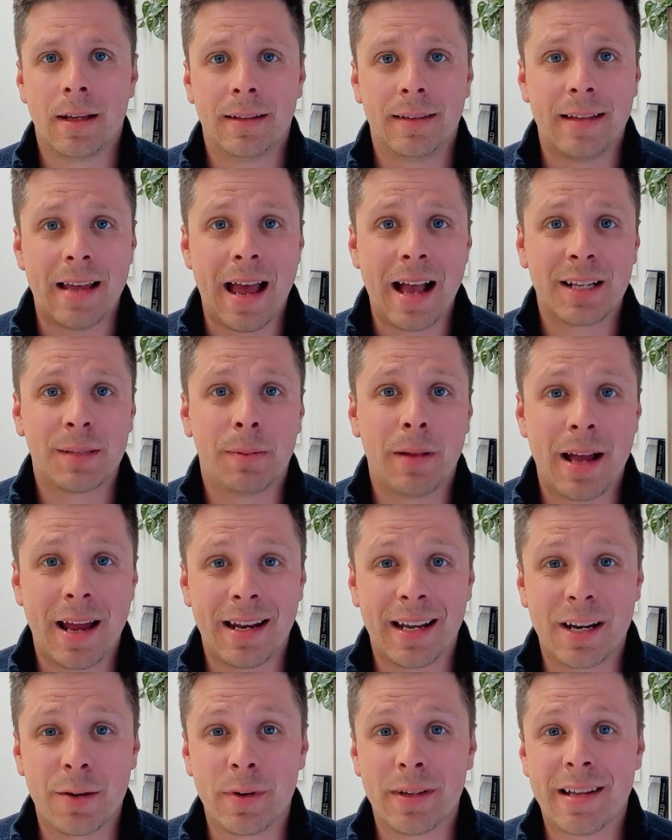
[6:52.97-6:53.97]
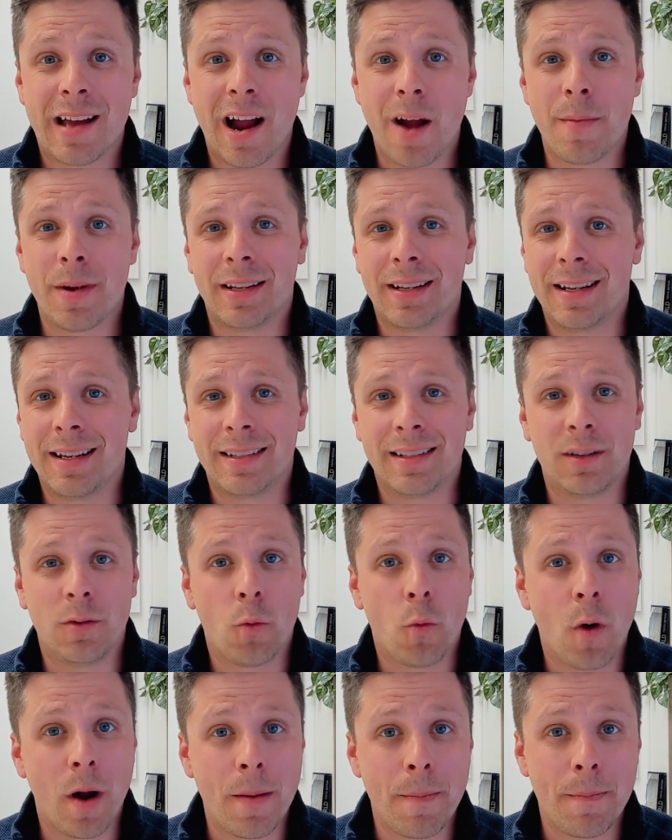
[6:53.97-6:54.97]
Tax planning in retirement isn't
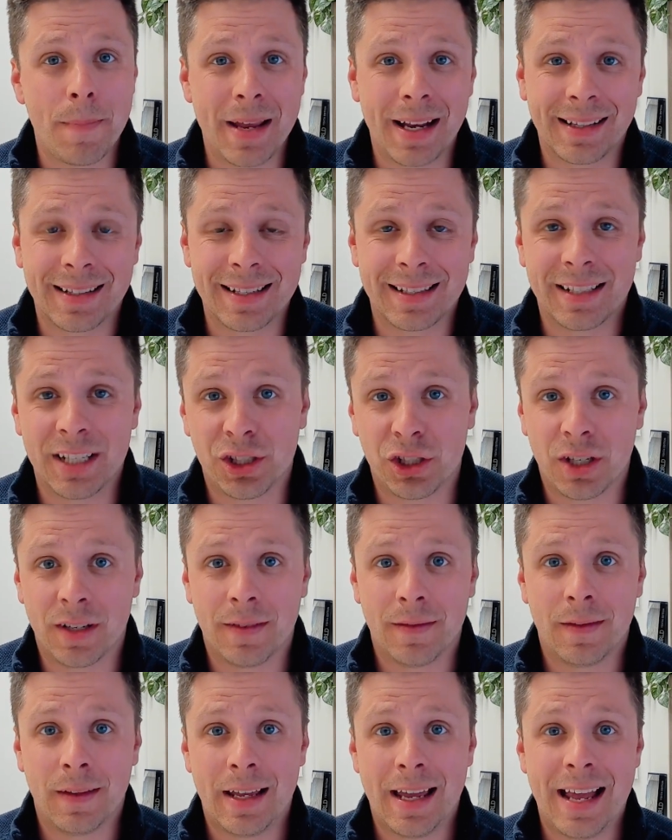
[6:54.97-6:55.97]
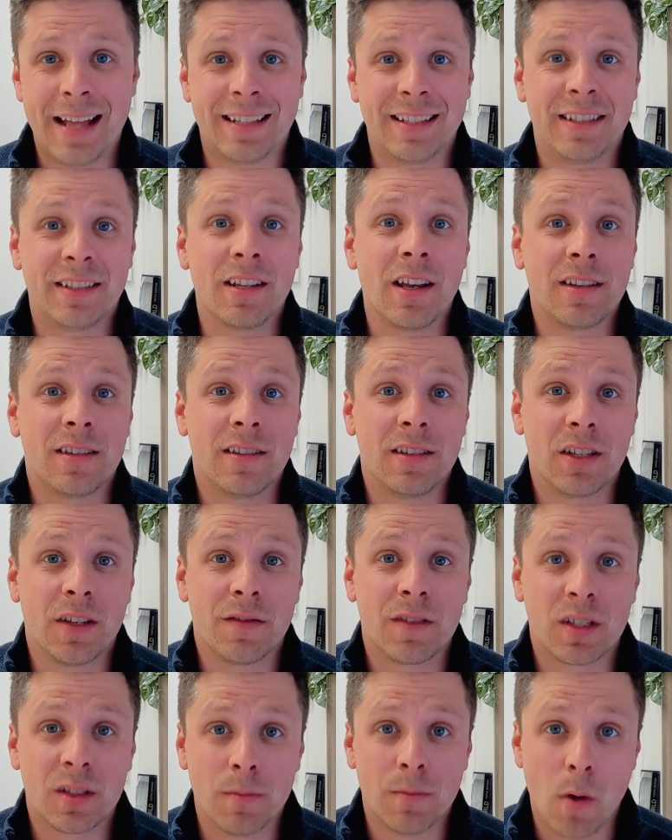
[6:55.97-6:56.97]
one big decision. It's dozens
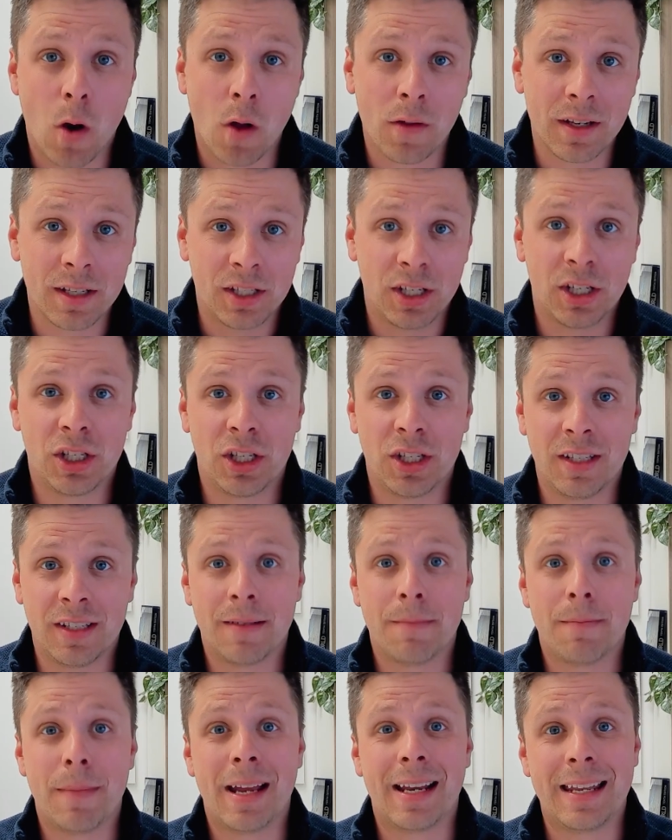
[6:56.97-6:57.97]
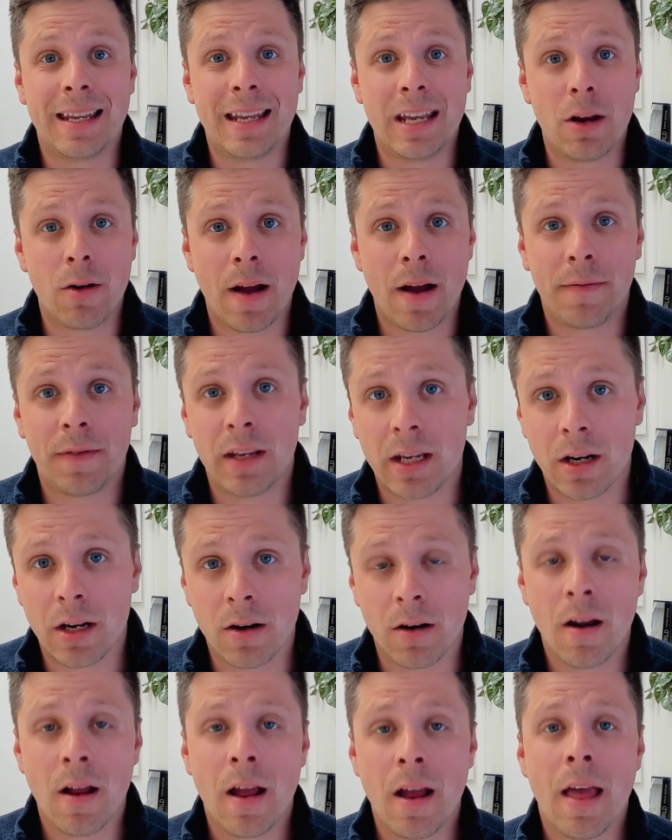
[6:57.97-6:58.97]
of small decisions made year after
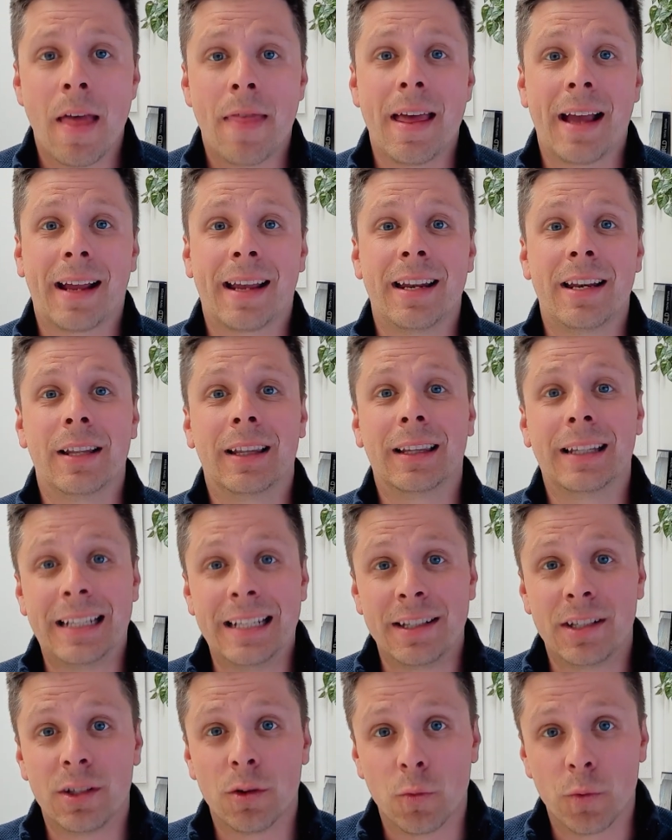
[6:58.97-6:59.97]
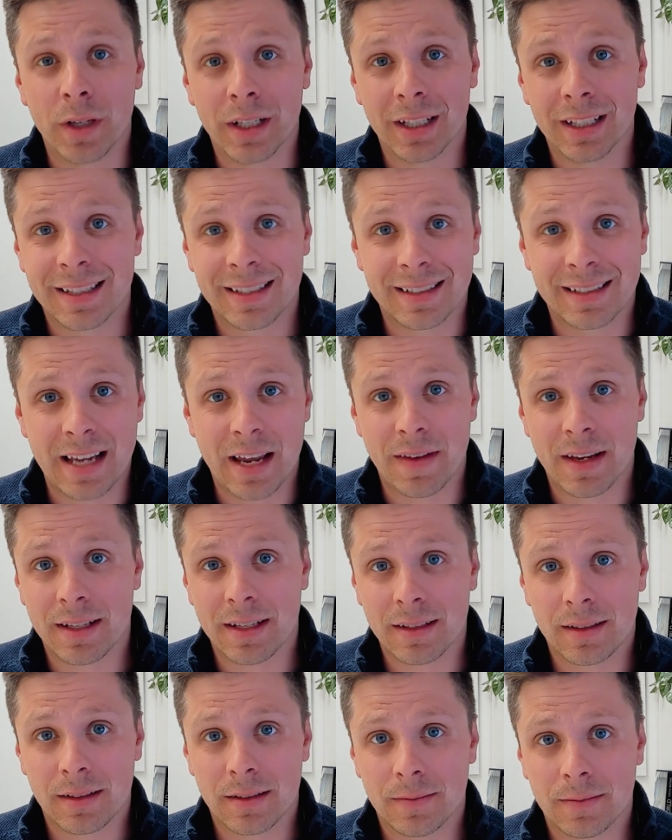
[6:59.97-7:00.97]
year that can lead to real
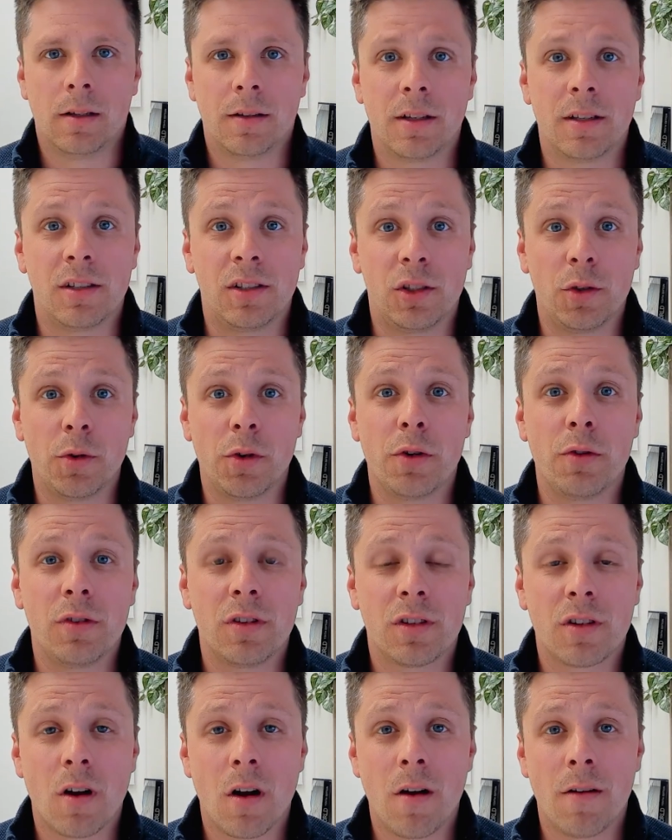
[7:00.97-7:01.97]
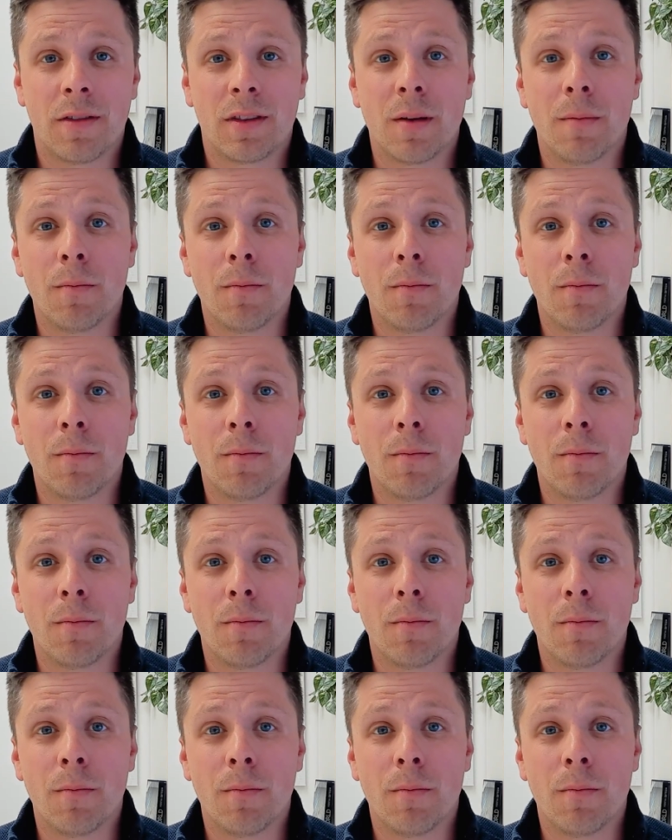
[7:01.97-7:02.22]
savings. The sooner you start, the